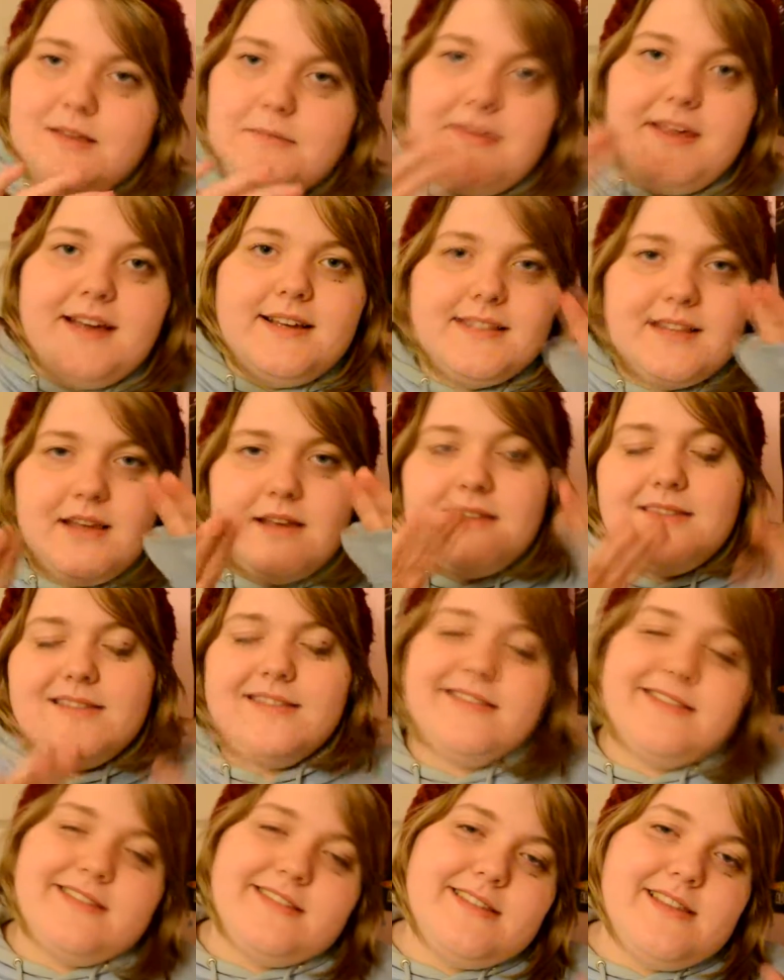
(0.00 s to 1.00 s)
some things that
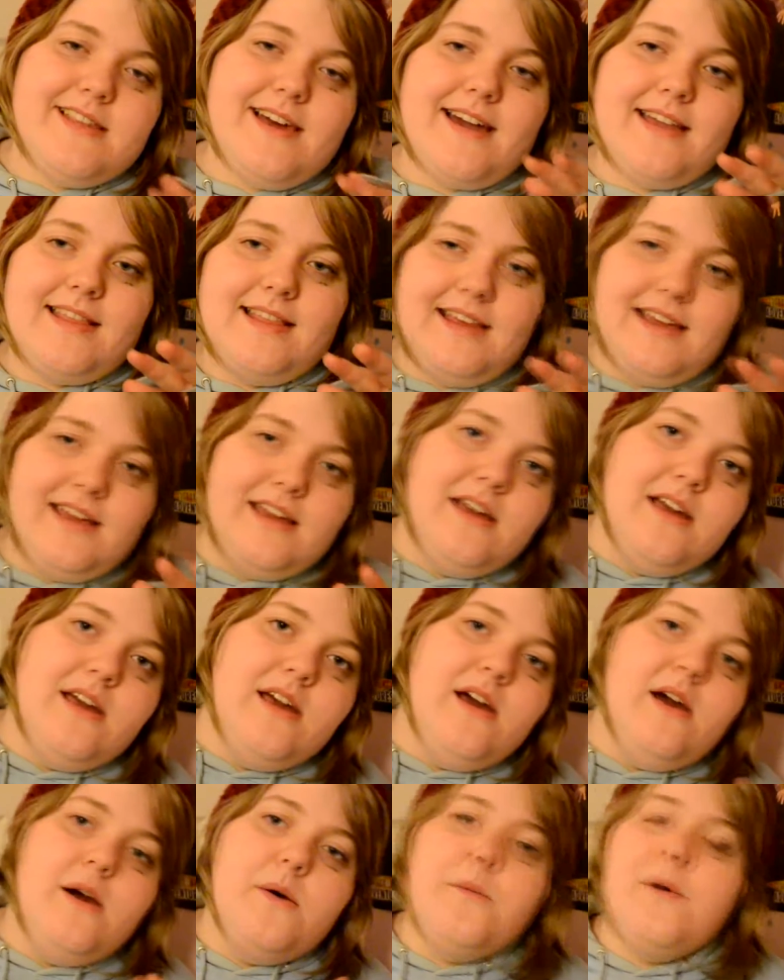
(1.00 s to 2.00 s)
slightly
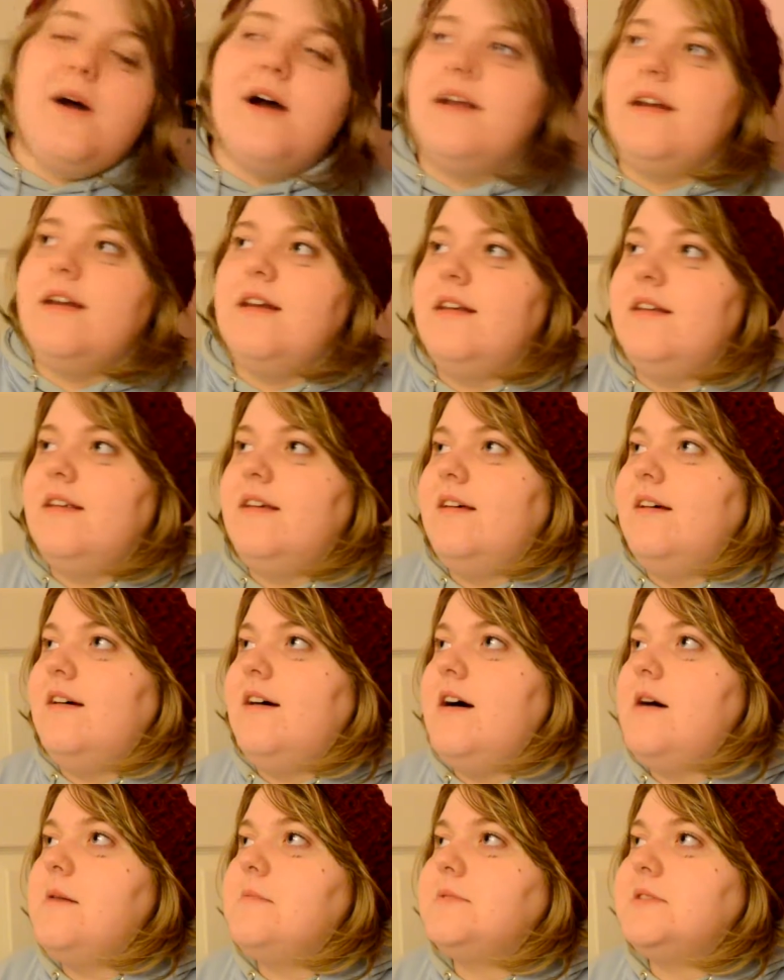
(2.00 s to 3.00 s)
weren't
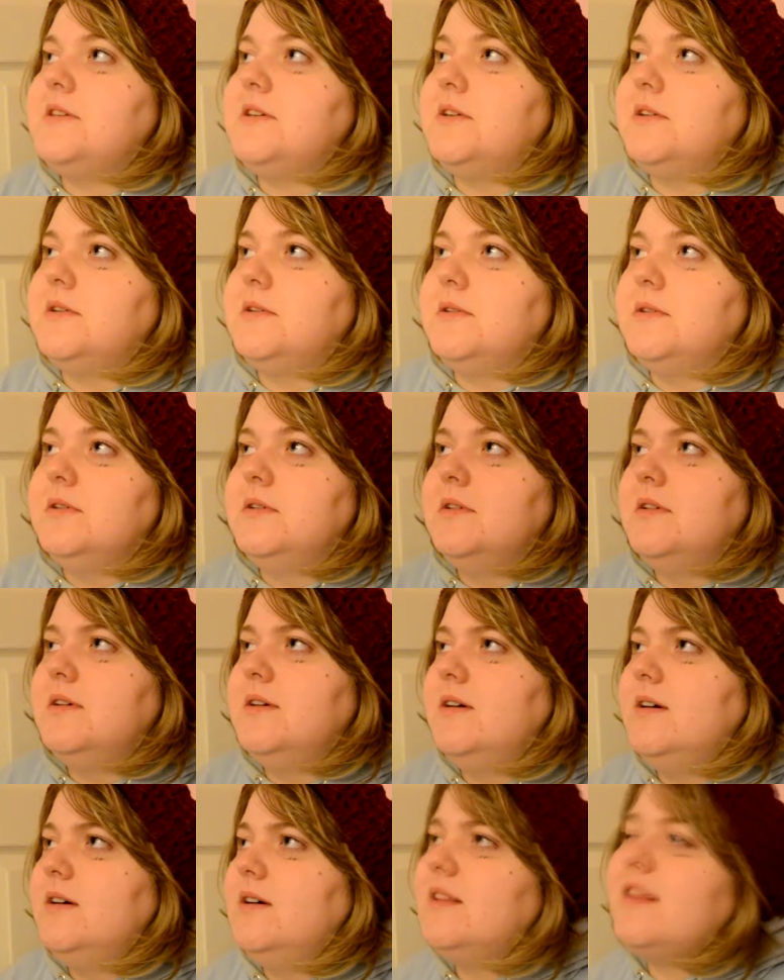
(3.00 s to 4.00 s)
up to,
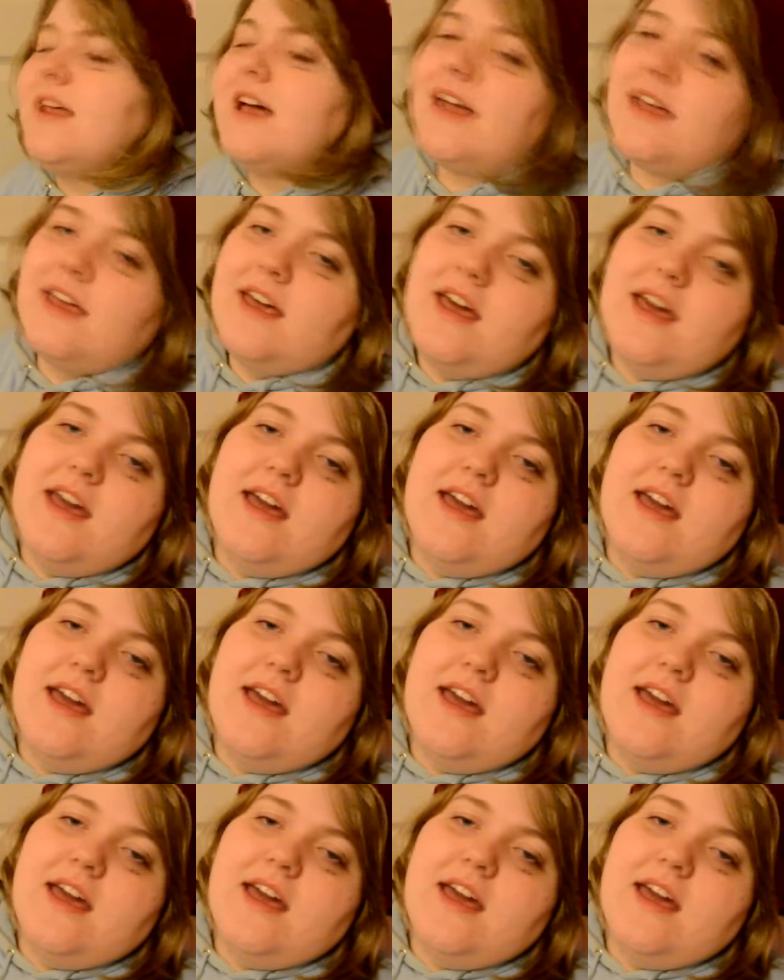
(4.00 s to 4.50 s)
like,